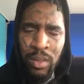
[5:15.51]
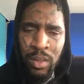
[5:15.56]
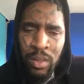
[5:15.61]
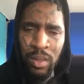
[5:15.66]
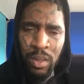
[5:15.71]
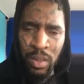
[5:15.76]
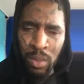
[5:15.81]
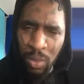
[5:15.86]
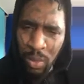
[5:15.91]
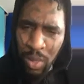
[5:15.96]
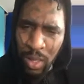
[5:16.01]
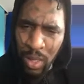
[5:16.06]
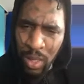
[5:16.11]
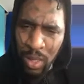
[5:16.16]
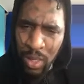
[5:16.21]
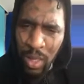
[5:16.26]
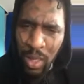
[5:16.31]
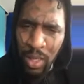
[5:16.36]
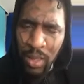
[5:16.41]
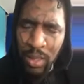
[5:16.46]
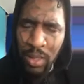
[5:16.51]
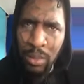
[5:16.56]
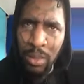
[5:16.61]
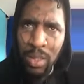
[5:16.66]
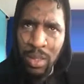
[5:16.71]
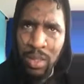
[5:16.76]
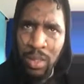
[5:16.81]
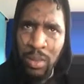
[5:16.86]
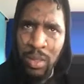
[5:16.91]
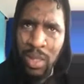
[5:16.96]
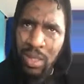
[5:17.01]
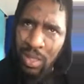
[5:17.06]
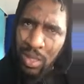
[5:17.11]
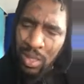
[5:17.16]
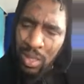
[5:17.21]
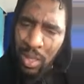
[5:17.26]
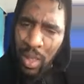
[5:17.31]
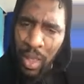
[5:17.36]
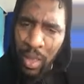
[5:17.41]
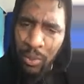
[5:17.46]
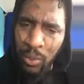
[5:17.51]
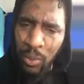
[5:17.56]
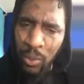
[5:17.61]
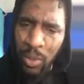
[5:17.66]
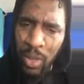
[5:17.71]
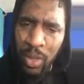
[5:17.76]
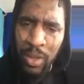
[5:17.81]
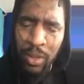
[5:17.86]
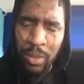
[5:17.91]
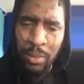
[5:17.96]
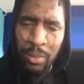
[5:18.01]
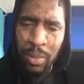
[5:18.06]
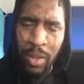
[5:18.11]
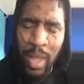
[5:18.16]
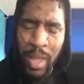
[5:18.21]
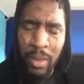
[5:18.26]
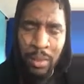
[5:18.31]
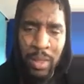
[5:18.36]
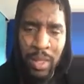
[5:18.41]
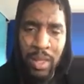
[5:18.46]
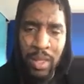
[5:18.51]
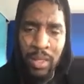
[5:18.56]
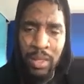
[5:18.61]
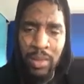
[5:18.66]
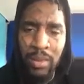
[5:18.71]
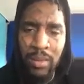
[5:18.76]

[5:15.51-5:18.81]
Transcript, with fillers: Look what he said to Mister Isn't that weird, black man?